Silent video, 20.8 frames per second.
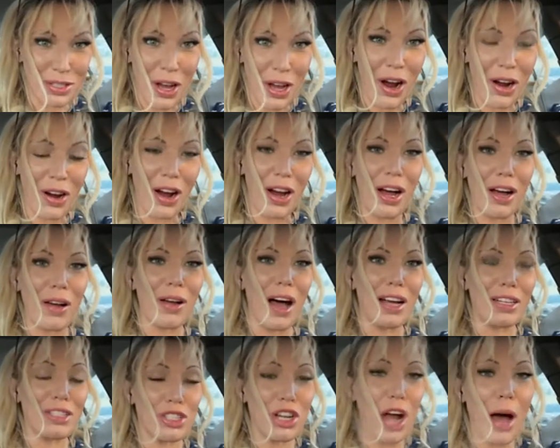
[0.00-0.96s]
are,
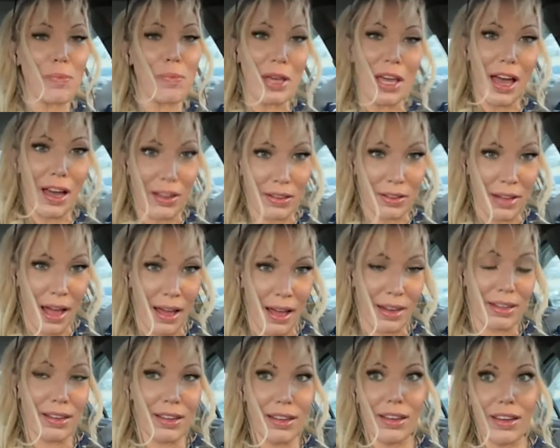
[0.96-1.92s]
a shopping outlet.
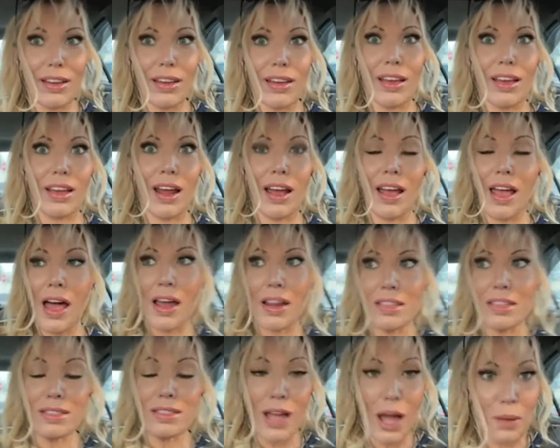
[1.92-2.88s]
And I had
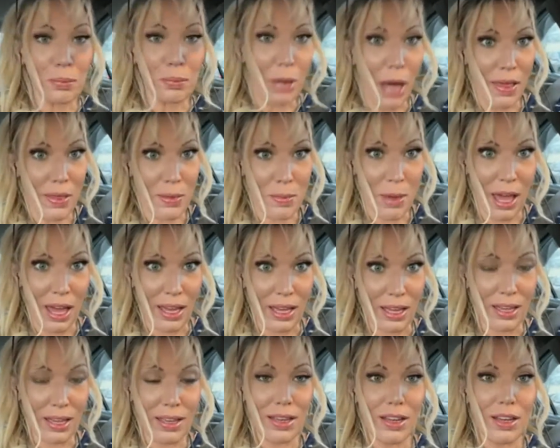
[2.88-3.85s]
to stop by the
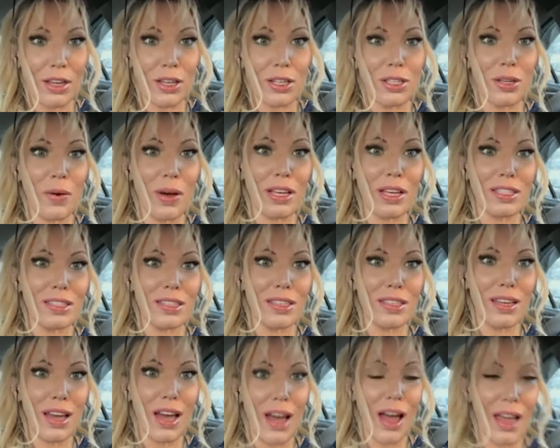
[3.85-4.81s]
bank. So I,
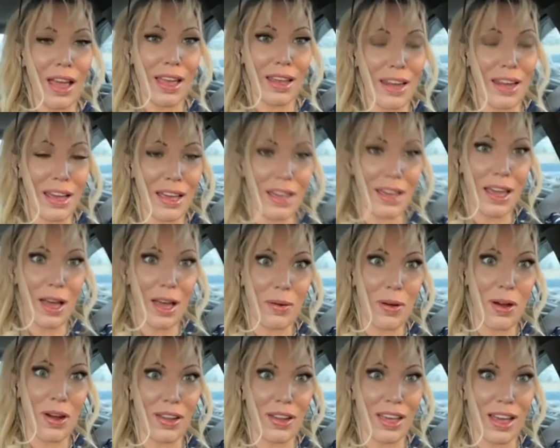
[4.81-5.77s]
hi Nick, how
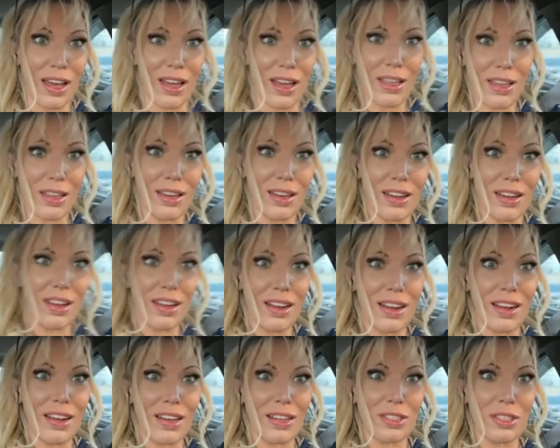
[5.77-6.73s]
are ya?
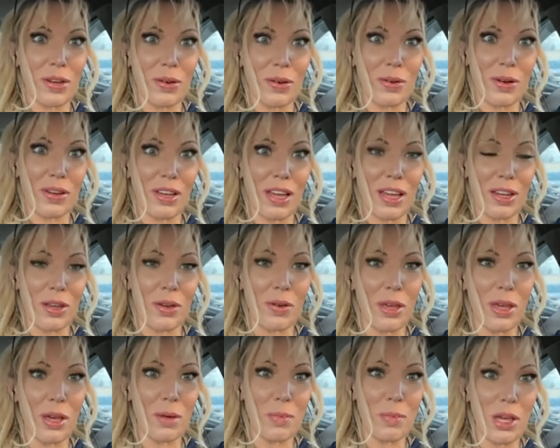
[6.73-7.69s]
So can you
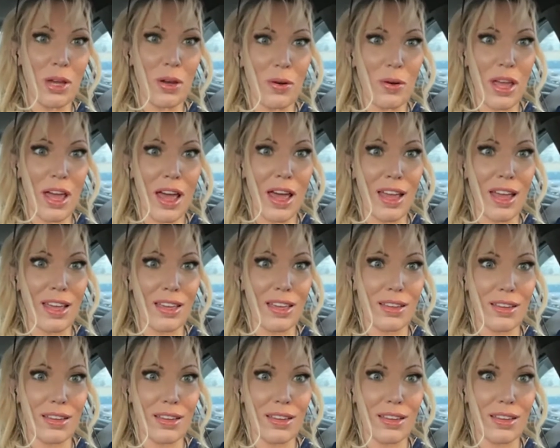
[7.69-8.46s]
hear me okay?